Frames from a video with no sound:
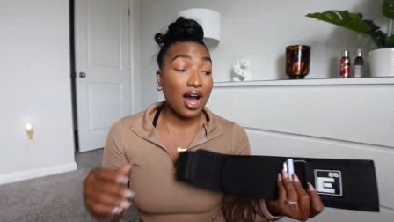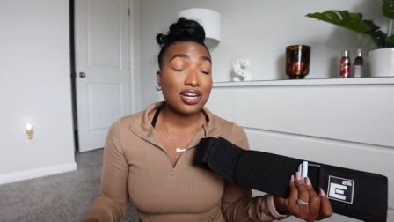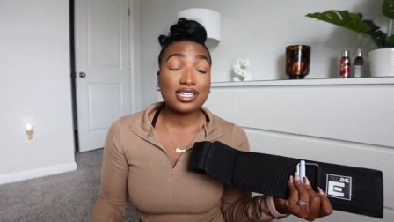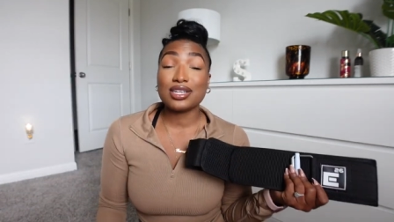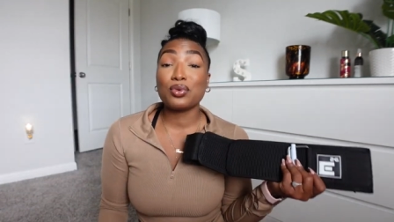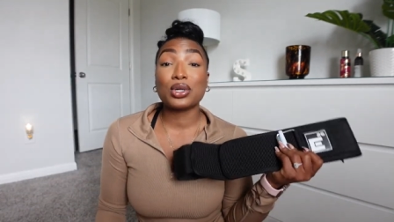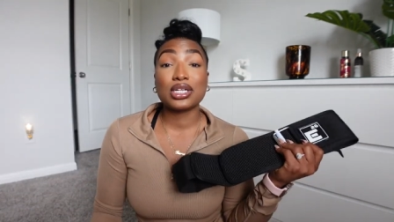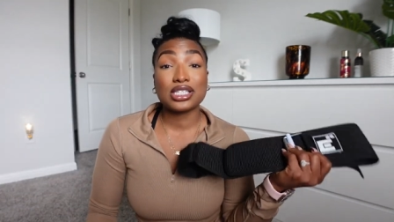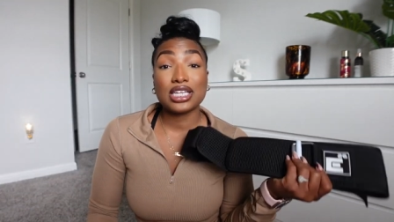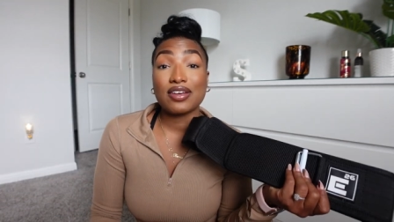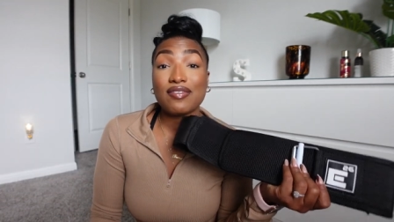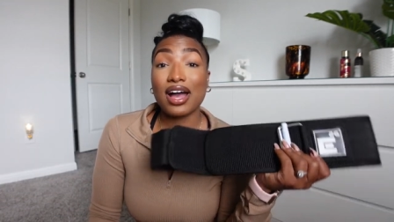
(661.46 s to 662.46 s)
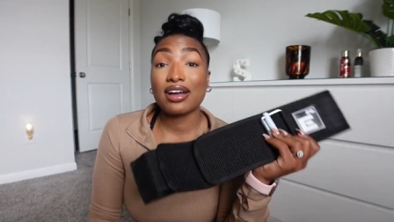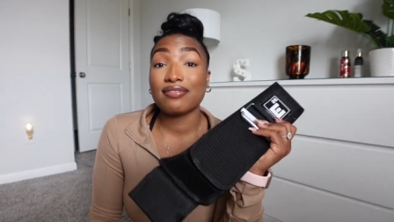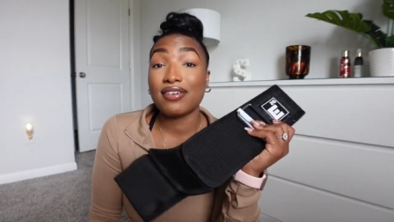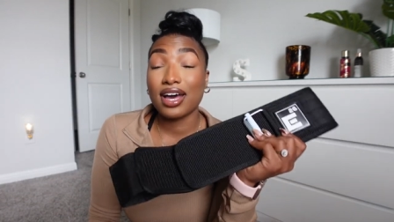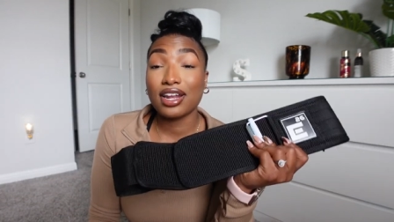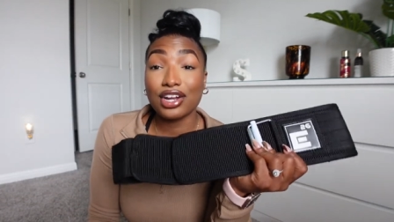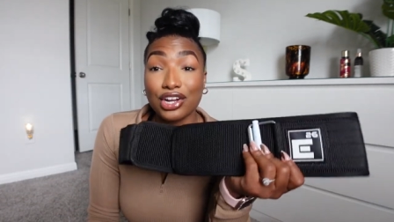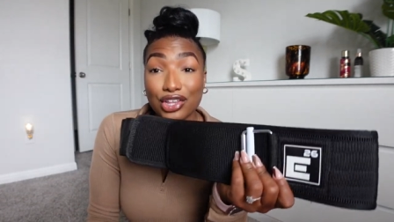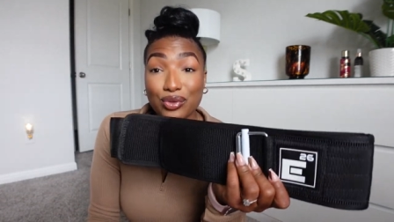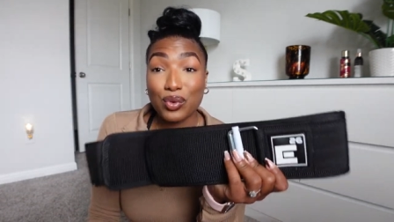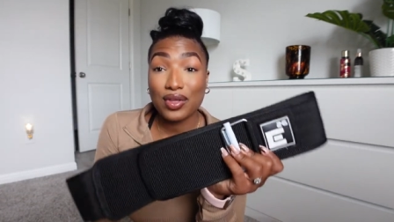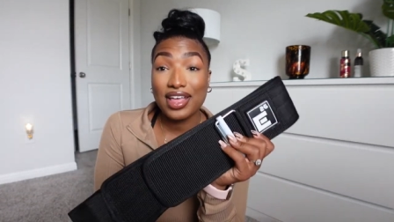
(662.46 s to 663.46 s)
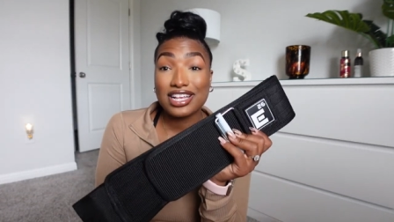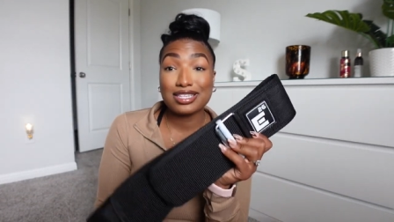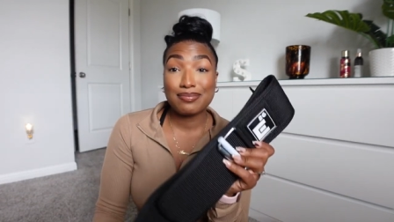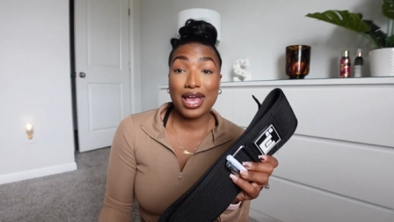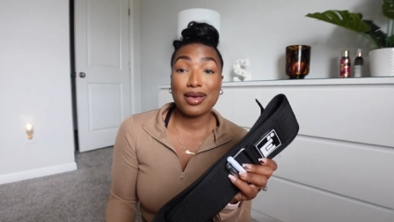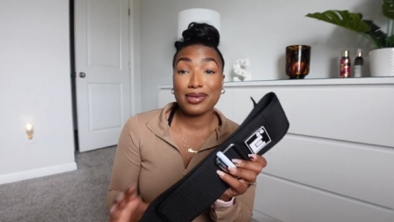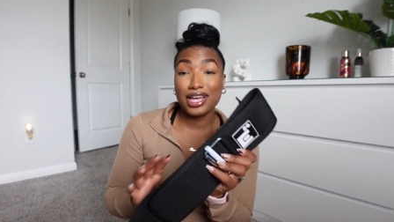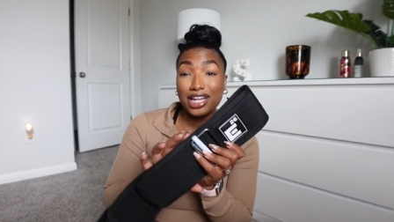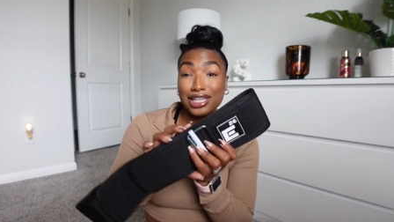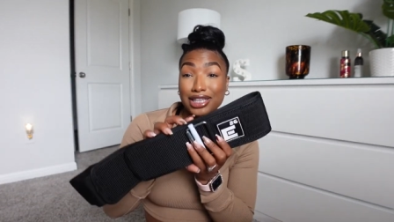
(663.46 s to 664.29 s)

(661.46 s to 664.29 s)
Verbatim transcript: I honestly wanna see if I can find another one that's maybe a